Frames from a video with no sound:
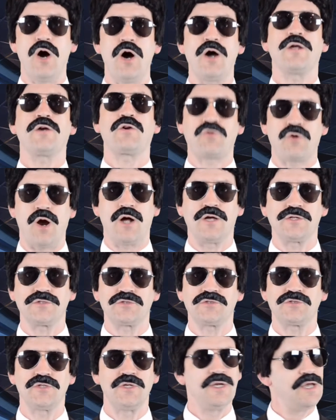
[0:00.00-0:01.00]
on a
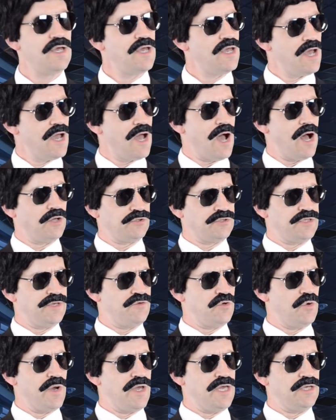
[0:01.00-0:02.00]
cross. I'll give
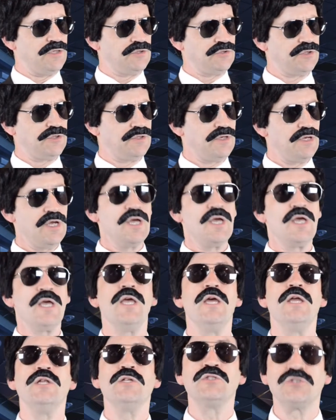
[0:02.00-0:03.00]
you a hint.
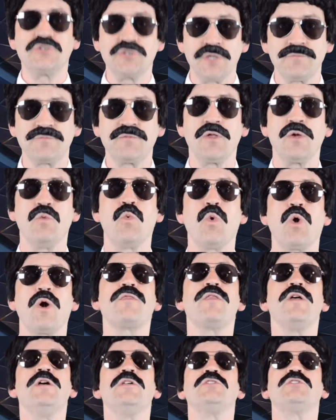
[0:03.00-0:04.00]
It is something
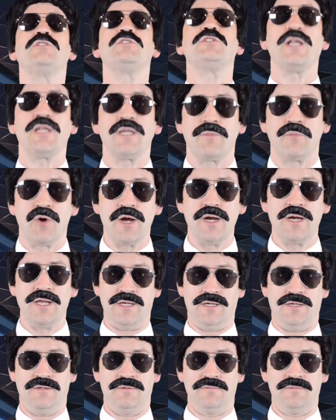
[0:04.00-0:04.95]
worth celebrating.